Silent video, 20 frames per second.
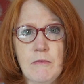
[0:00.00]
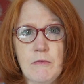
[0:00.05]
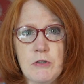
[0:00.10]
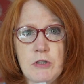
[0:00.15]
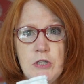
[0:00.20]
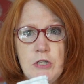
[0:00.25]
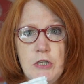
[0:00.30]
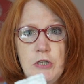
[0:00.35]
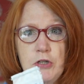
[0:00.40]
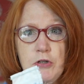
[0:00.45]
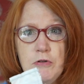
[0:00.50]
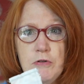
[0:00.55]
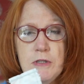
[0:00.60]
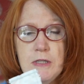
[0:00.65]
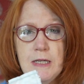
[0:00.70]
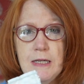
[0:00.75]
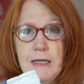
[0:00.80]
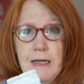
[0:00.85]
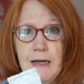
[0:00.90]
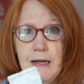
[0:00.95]
was
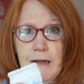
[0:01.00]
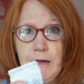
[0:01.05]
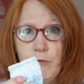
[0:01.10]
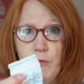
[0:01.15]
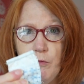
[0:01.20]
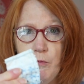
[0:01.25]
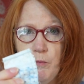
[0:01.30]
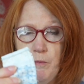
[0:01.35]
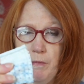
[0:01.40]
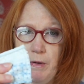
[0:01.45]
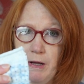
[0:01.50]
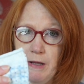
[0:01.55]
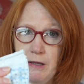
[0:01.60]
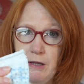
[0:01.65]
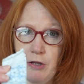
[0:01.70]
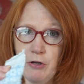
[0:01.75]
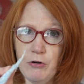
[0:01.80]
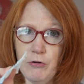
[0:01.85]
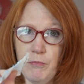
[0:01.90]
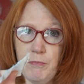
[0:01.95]
using a
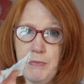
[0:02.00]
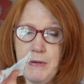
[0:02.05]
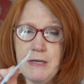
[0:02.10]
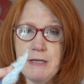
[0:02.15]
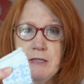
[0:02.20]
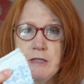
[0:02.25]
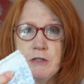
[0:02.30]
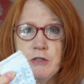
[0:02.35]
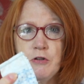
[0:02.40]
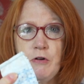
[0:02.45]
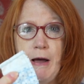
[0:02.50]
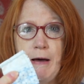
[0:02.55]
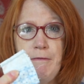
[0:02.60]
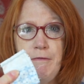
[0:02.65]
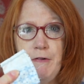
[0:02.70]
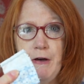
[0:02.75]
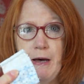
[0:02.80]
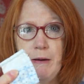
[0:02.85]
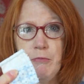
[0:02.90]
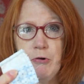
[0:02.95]
little piece of
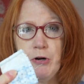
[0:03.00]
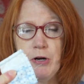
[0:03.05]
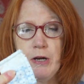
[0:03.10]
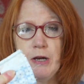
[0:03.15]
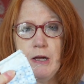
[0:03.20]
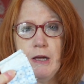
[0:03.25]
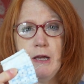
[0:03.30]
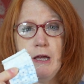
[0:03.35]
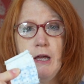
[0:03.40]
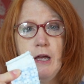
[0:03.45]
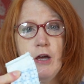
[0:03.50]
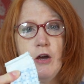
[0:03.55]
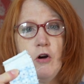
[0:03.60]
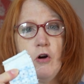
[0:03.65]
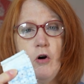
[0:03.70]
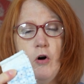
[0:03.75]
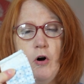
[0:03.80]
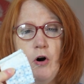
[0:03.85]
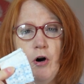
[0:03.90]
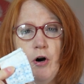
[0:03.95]
scrap fabric
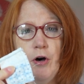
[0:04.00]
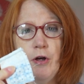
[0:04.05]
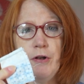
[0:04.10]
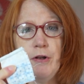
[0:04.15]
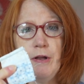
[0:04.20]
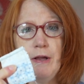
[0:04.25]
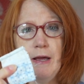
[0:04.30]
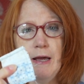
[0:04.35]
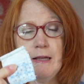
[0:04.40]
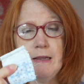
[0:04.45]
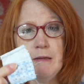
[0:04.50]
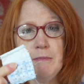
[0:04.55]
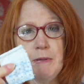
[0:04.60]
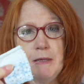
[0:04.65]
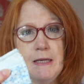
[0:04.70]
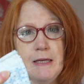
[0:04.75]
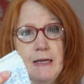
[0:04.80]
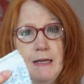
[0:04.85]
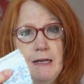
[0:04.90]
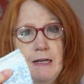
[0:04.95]
called, at the
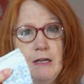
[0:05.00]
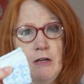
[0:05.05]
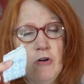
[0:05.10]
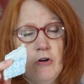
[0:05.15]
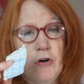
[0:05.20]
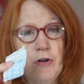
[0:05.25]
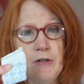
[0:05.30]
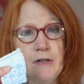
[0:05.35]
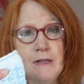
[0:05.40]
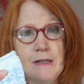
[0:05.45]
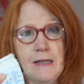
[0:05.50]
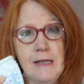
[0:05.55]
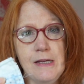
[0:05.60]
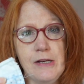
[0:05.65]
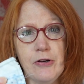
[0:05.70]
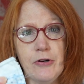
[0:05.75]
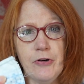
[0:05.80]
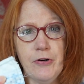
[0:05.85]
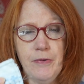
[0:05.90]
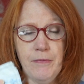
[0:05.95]
beginning, called a
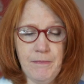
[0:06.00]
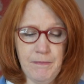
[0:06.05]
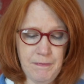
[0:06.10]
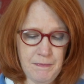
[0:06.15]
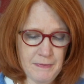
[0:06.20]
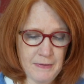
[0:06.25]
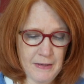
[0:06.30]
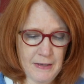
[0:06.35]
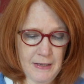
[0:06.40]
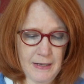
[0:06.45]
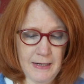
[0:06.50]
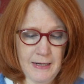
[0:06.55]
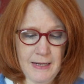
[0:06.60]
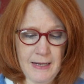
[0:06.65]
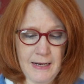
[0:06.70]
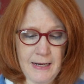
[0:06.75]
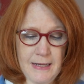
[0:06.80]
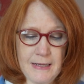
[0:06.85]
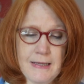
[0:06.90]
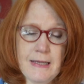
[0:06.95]
leader, and
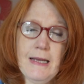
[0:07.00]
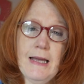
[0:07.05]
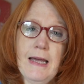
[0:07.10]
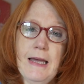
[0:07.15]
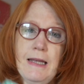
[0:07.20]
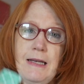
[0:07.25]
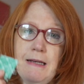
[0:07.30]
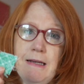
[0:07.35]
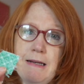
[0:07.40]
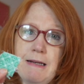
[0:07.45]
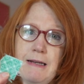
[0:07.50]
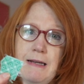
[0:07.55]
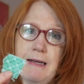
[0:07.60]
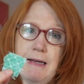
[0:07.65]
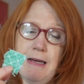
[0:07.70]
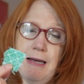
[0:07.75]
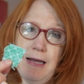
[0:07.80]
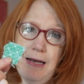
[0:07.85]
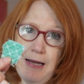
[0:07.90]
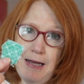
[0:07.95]
then at the end,
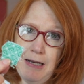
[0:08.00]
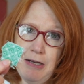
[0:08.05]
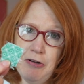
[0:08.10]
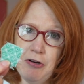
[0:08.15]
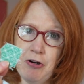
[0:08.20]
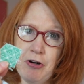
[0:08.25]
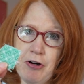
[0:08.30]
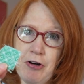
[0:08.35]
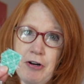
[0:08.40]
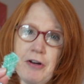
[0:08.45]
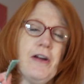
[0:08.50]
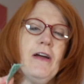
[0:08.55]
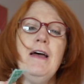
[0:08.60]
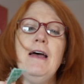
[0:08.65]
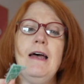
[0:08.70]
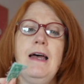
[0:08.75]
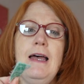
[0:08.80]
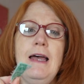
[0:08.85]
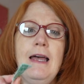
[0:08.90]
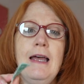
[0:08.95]
an ender.
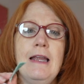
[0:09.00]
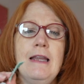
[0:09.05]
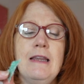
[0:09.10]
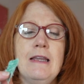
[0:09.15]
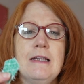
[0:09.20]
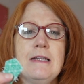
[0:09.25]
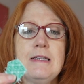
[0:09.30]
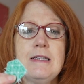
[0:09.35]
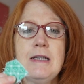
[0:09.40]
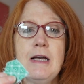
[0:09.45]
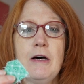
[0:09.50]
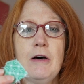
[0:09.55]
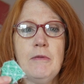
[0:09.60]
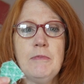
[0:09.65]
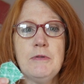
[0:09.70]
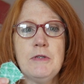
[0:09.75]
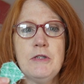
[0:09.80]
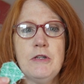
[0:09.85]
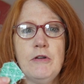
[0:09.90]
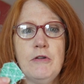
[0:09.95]
And this
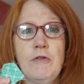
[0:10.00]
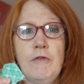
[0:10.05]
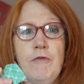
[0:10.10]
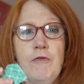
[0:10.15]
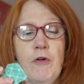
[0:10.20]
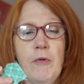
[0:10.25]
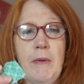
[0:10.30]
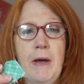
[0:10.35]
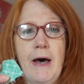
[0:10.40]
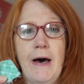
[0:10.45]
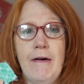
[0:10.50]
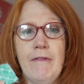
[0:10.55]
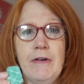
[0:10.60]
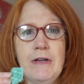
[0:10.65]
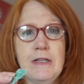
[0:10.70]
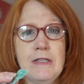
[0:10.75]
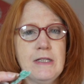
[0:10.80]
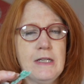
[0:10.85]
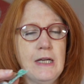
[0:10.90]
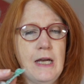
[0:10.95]
helps you from
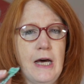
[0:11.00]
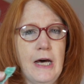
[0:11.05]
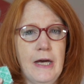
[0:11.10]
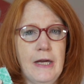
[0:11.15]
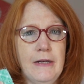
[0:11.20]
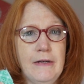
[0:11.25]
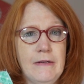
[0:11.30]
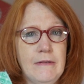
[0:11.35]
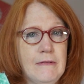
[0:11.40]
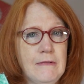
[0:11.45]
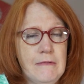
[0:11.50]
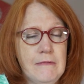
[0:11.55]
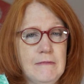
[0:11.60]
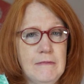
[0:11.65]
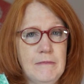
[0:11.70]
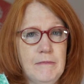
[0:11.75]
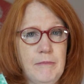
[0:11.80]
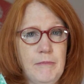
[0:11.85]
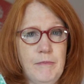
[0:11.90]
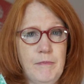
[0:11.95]
having to cut
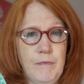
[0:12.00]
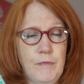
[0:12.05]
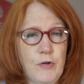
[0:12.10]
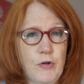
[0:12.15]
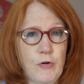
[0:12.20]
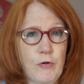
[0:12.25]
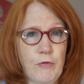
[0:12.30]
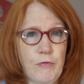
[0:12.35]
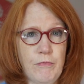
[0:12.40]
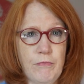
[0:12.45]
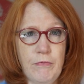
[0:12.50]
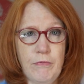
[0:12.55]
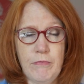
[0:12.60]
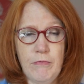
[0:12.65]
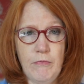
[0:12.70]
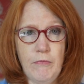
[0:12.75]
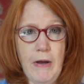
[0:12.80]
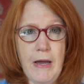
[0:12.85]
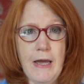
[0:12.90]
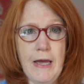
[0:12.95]
your
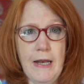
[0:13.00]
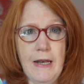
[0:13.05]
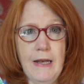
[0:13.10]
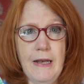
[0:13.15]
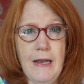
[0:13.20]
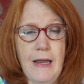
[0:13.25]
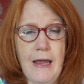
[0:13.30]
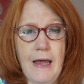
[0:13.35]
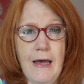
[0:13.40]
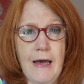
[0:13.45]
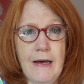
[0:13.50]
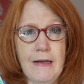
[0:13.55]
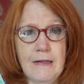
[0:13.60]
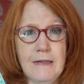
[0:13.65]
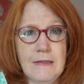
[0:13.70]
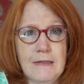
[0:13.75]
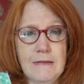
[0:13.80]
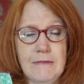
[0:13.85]
thread at